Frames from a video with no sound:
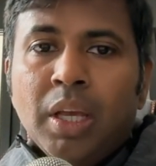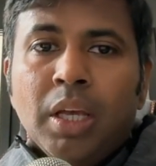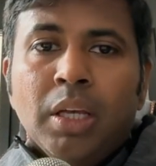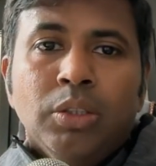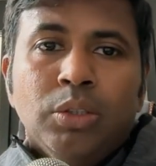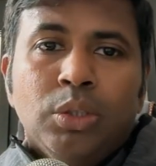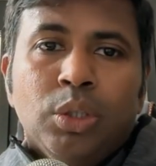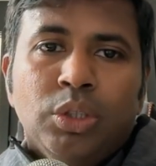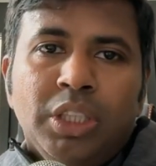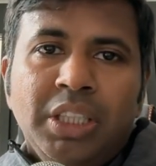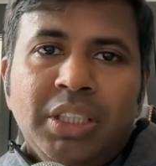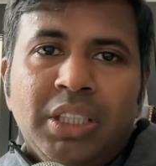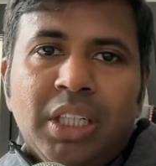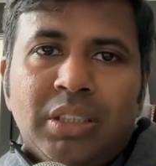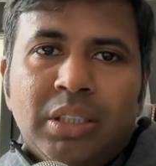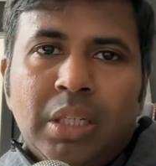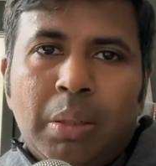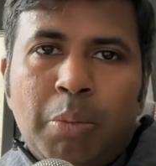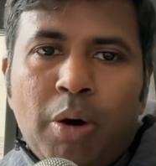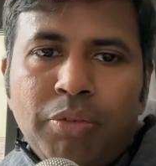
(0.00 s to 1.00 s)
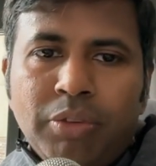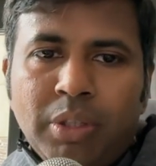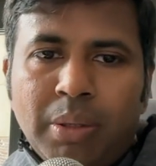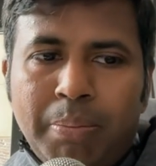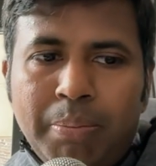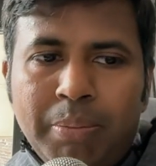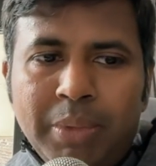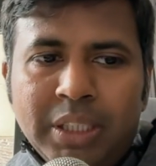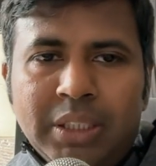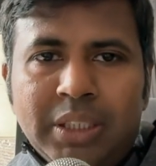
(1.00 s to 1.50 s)
So these are some of the
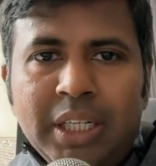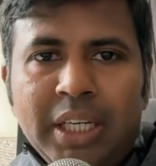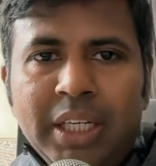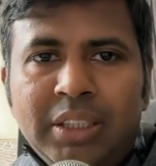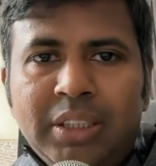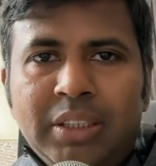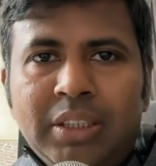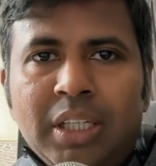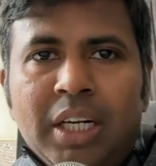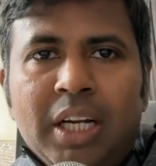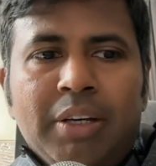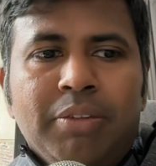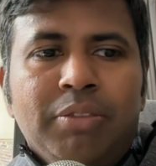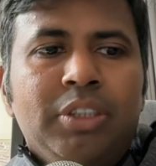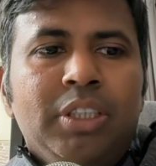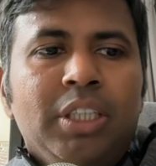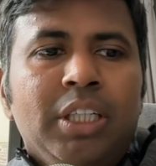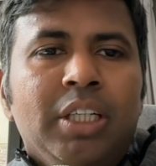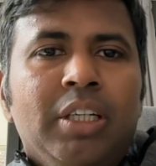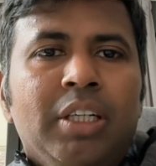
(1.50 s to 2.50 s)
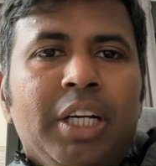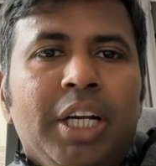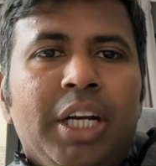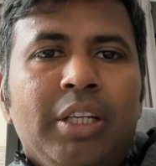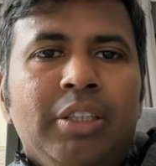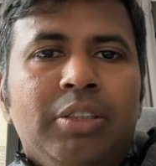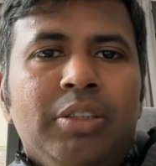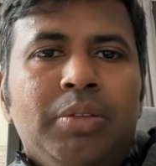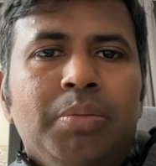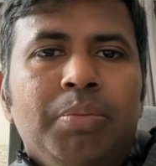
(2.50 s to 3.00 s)
mistakes that I've seen
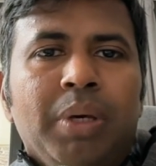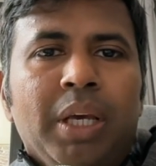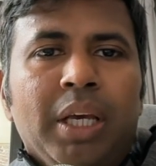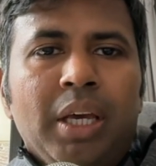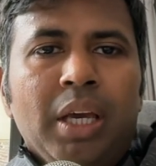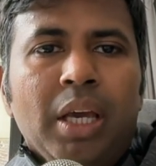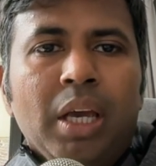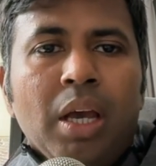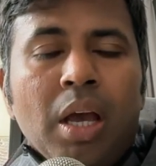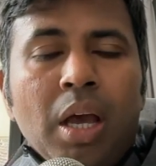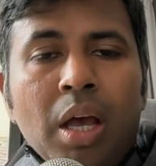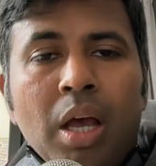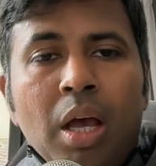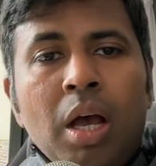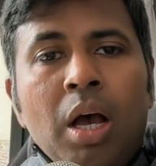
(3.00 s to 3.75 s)
traders making.